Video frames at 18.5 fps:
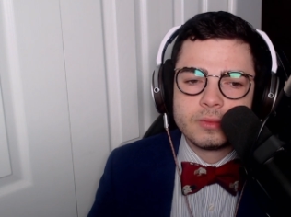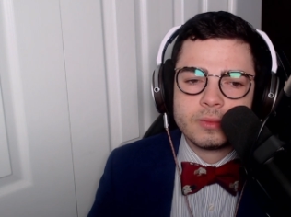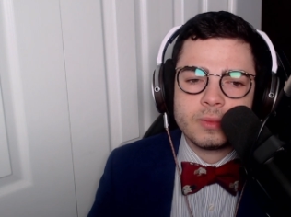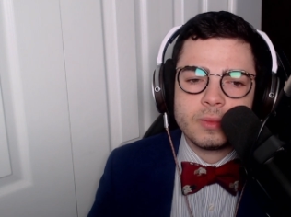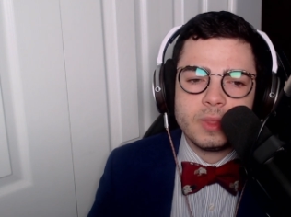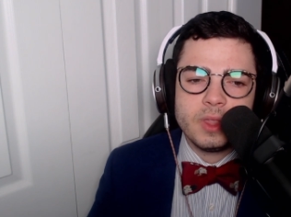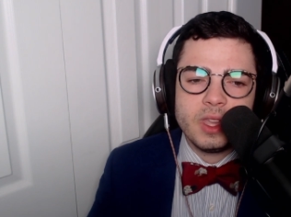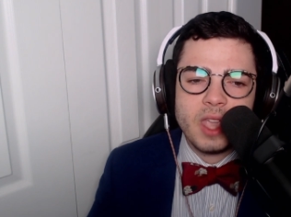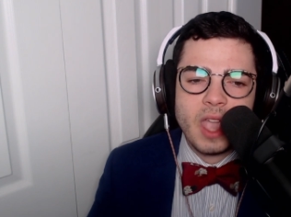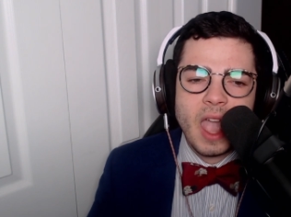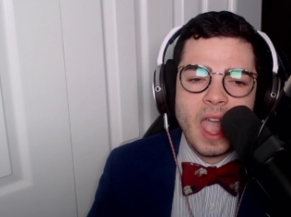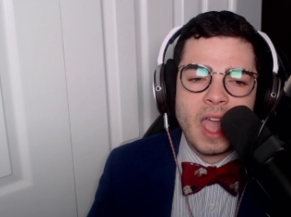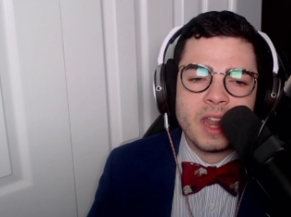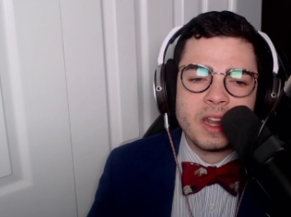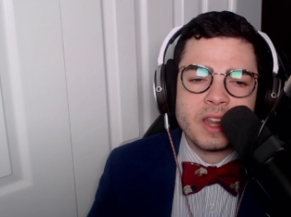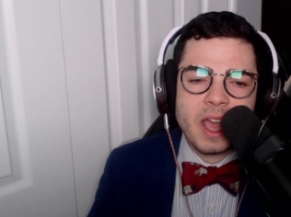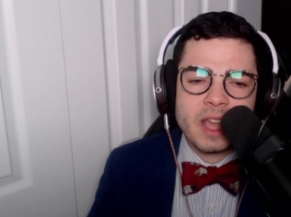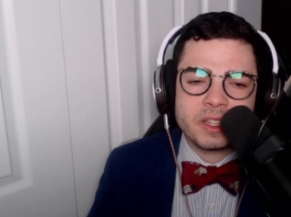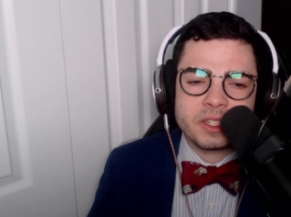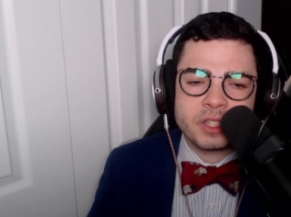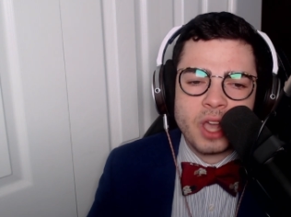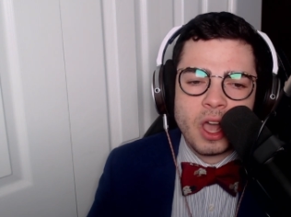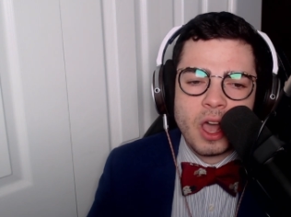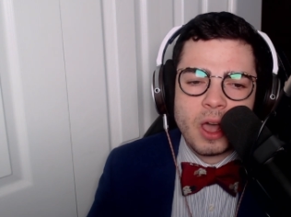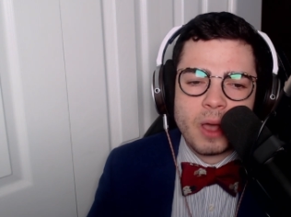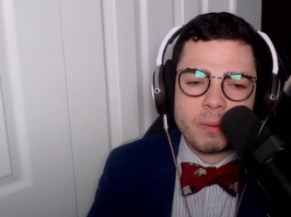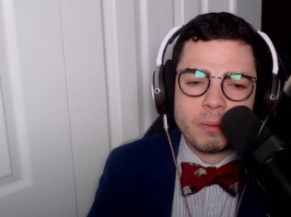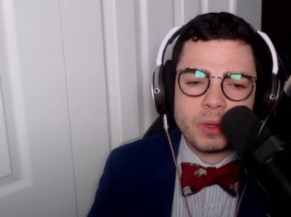The end has
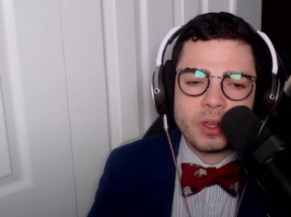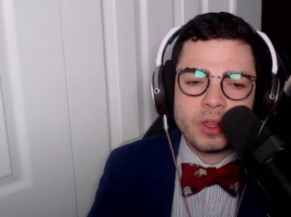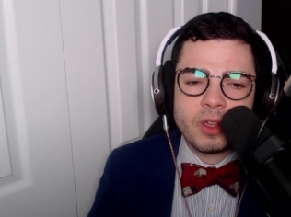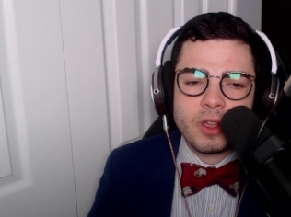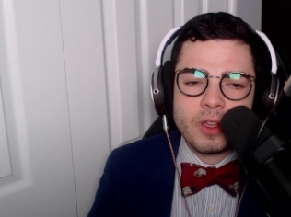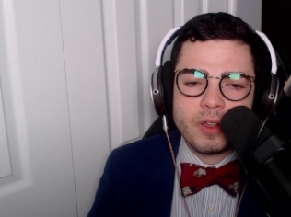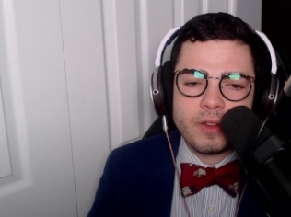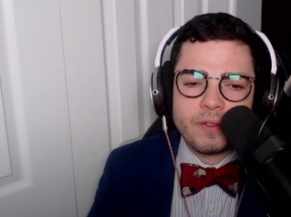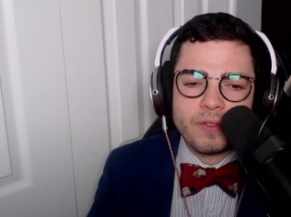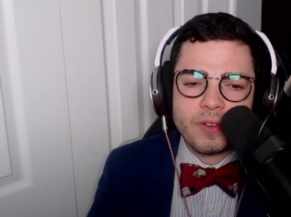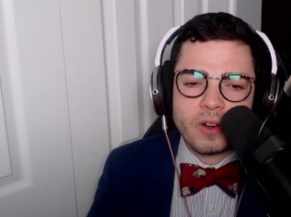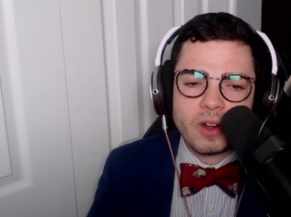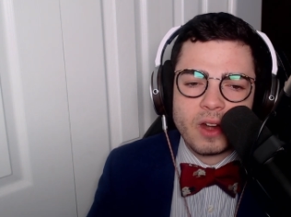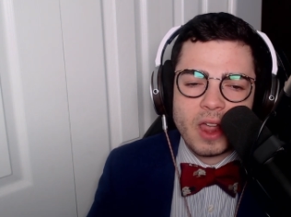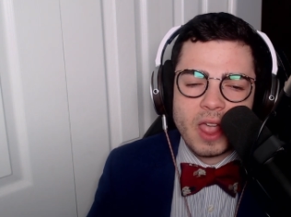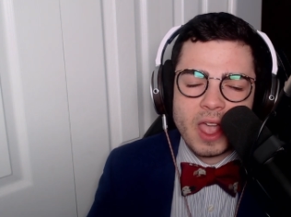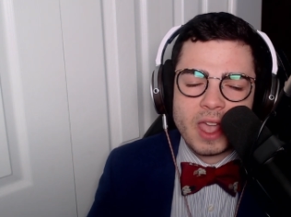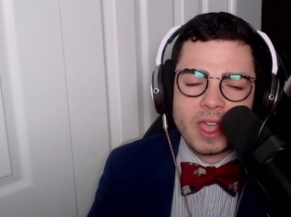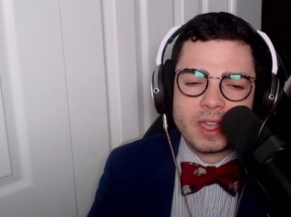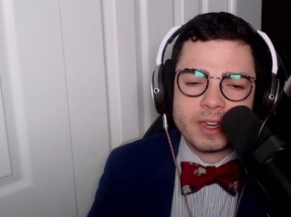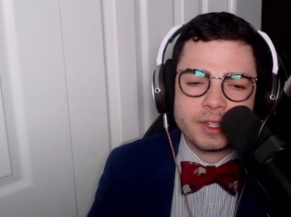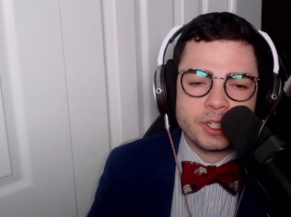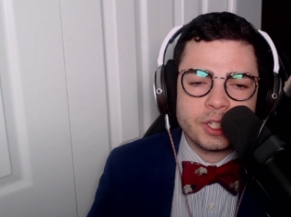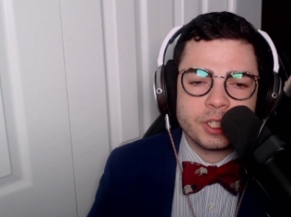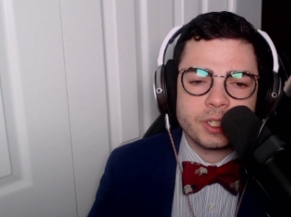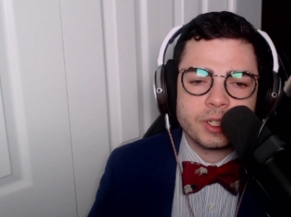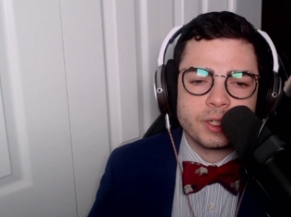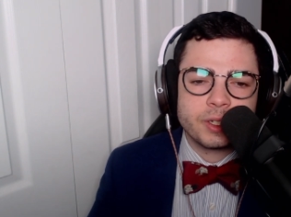come for
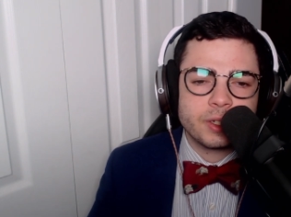Edge.